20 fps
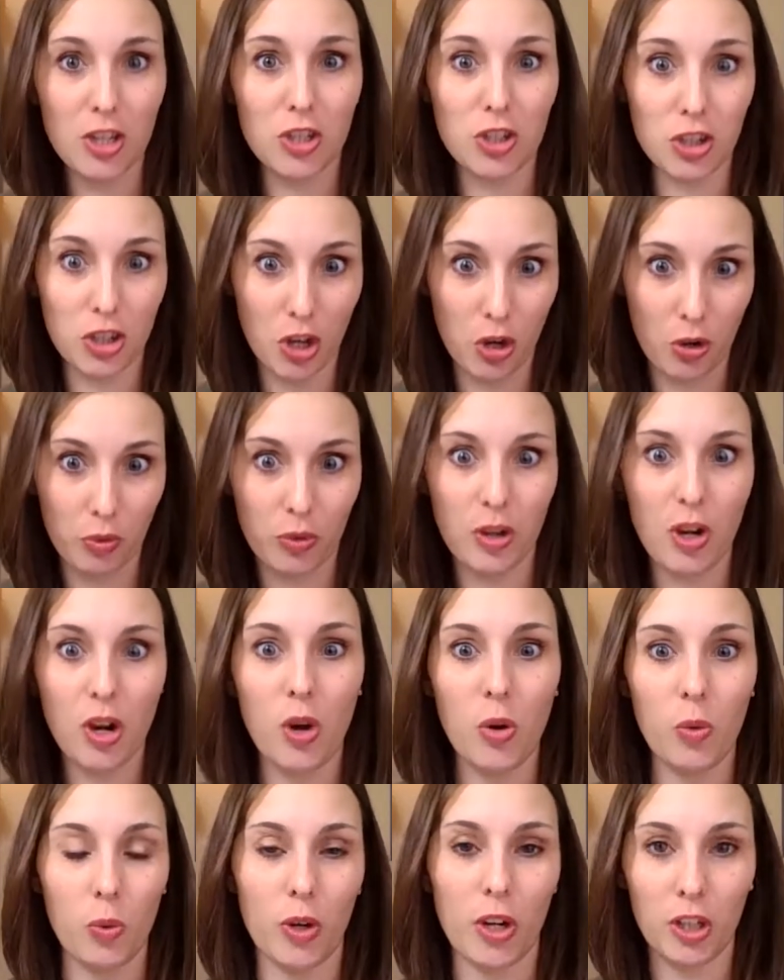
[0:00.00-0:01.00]
So
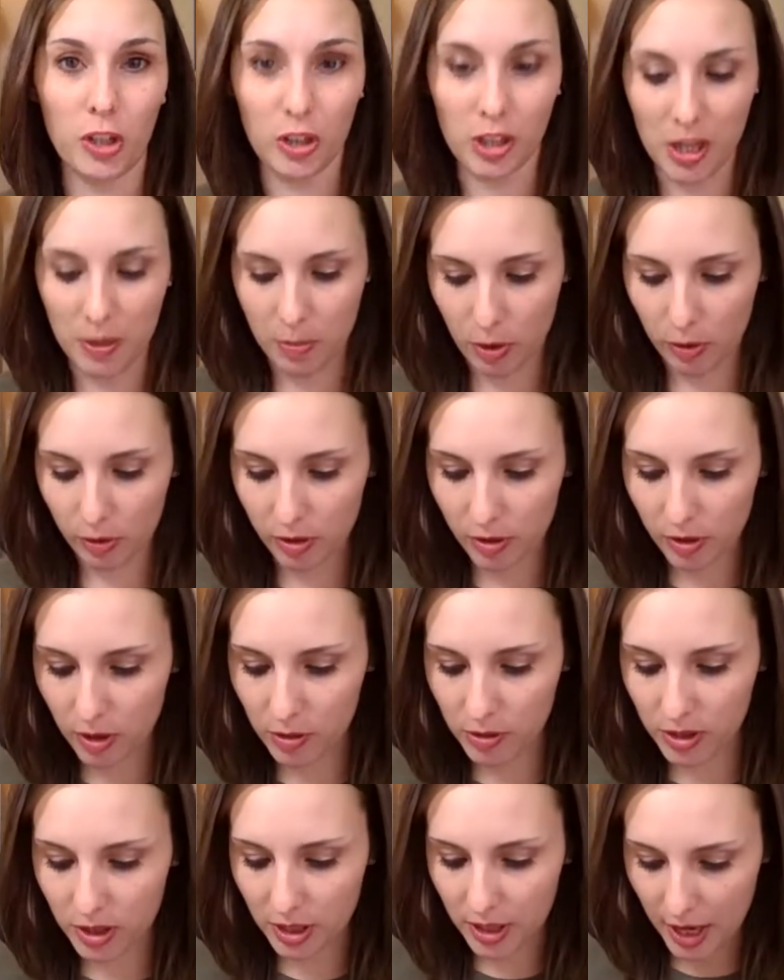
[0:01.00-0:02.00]
we're going to look at both of
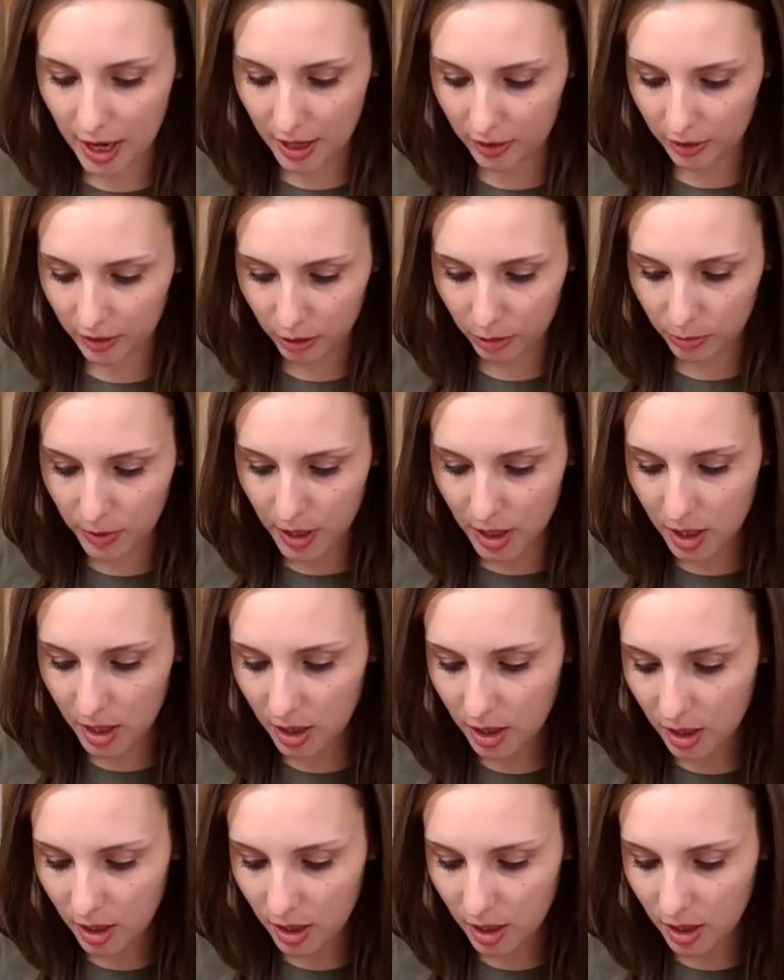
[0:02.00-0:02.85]
those today a little bit,